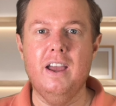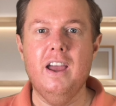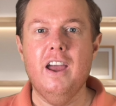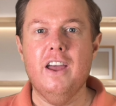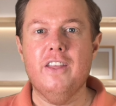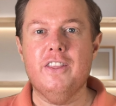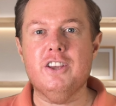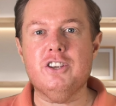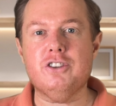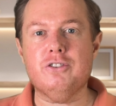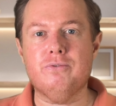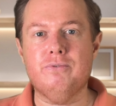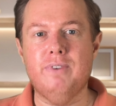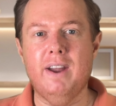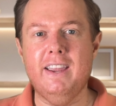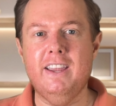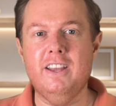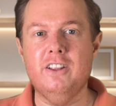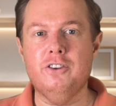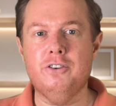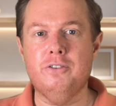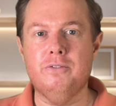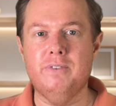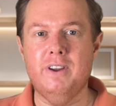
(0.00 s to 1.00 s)
This
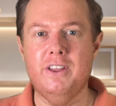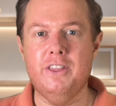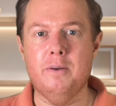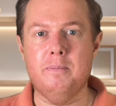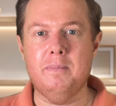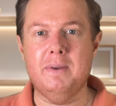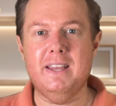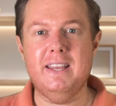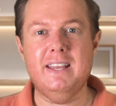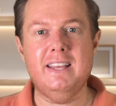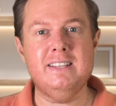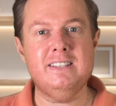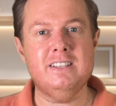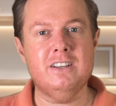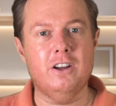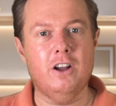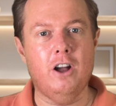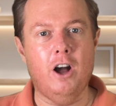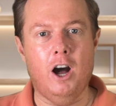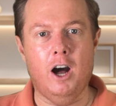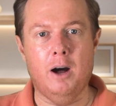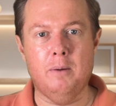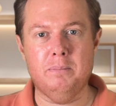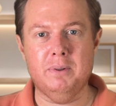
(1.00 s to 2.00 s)
regular rhythm isn't
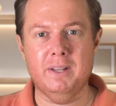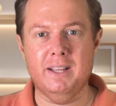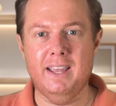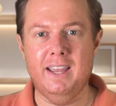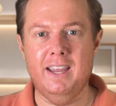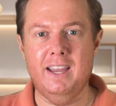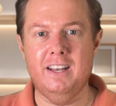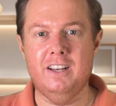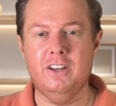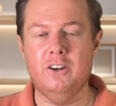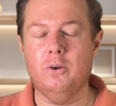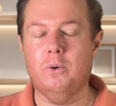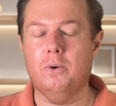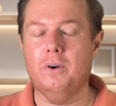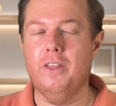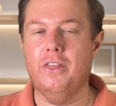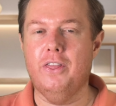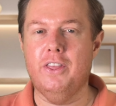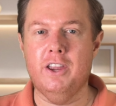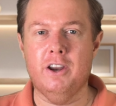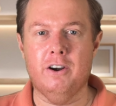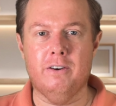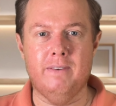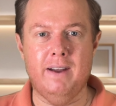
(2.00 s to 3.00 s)
complicated or
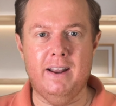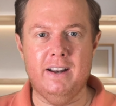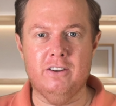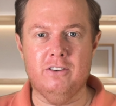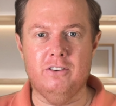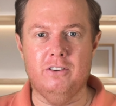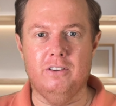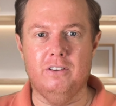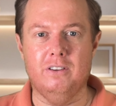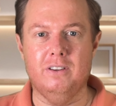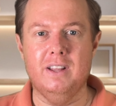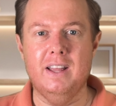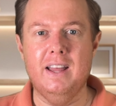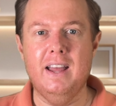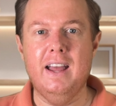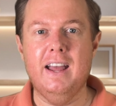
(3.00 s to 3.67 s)
theoretical.